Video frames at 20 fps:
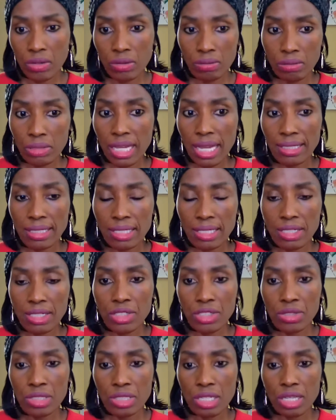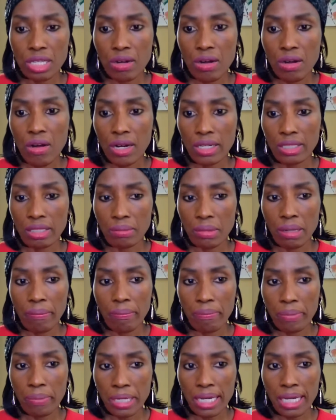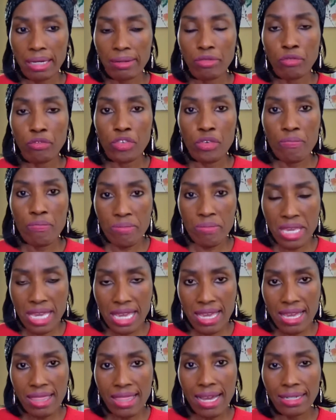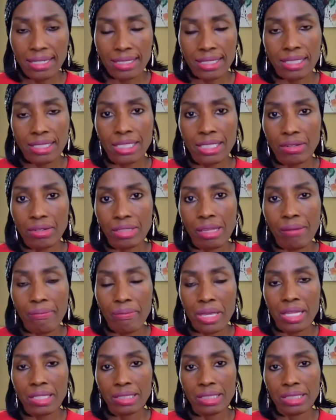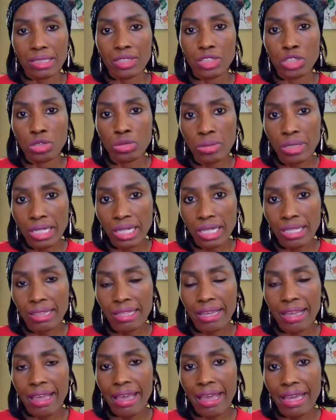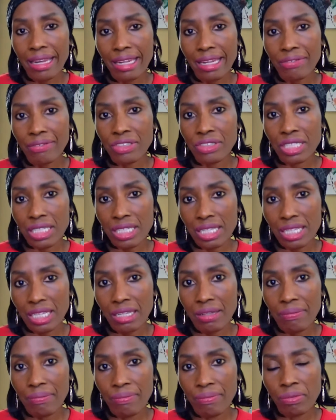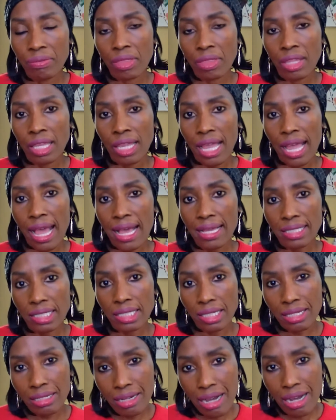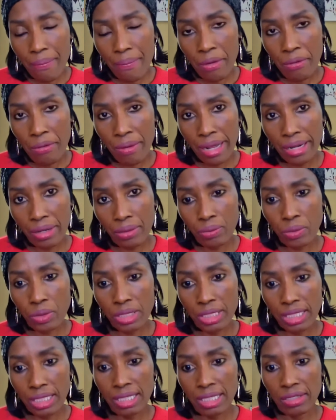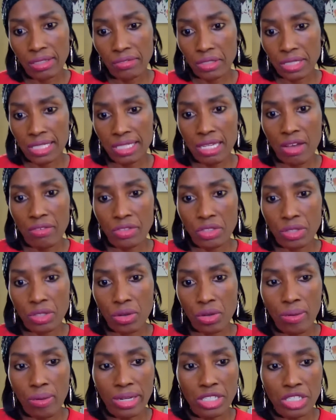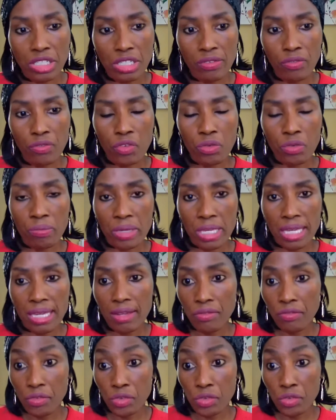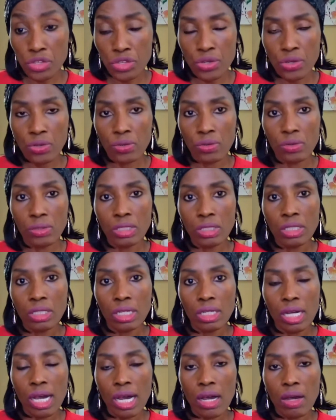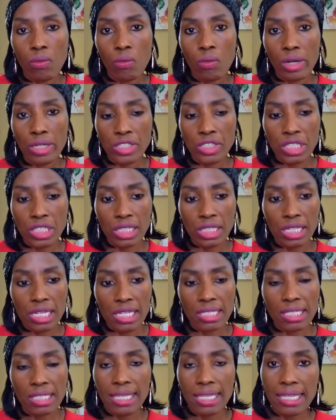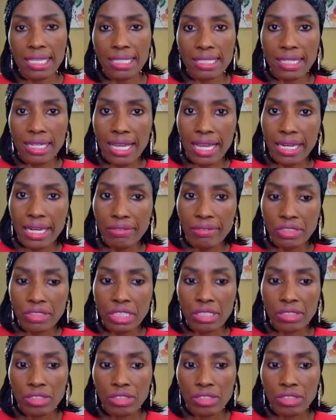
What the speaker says: that's an interesting argument. But for me, that necessarily means they're treating the NFT as a copyrighted work in and of itself. So the question for me and for you watching is an NFT a